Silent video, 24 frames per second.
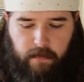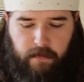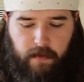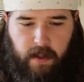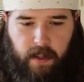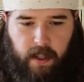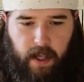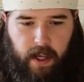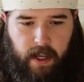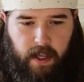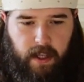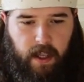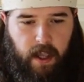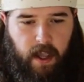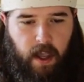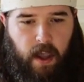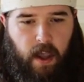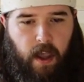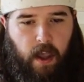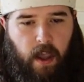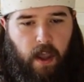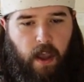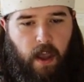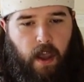I feel like,
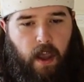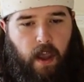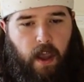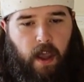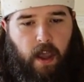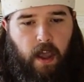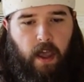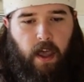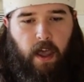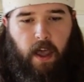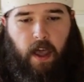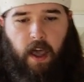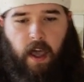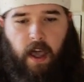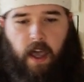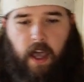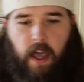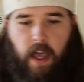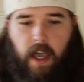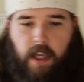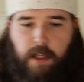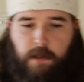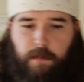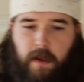
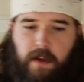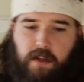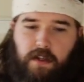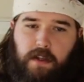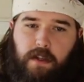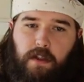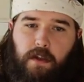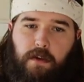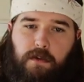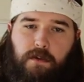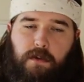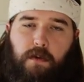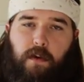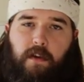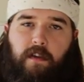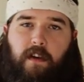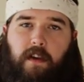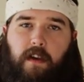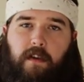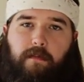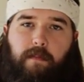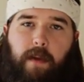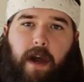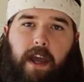especially those who
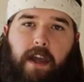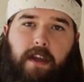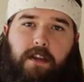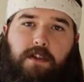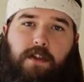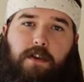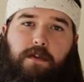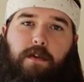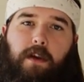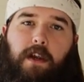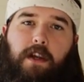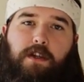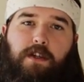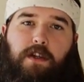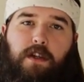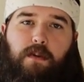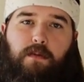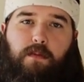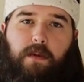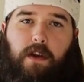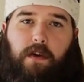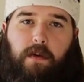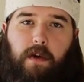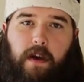are of my
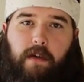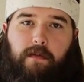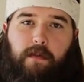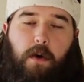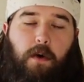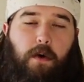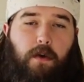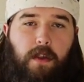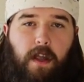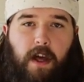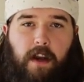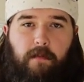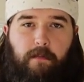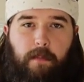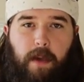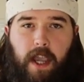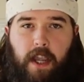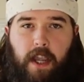generation, we don't have a whole lot of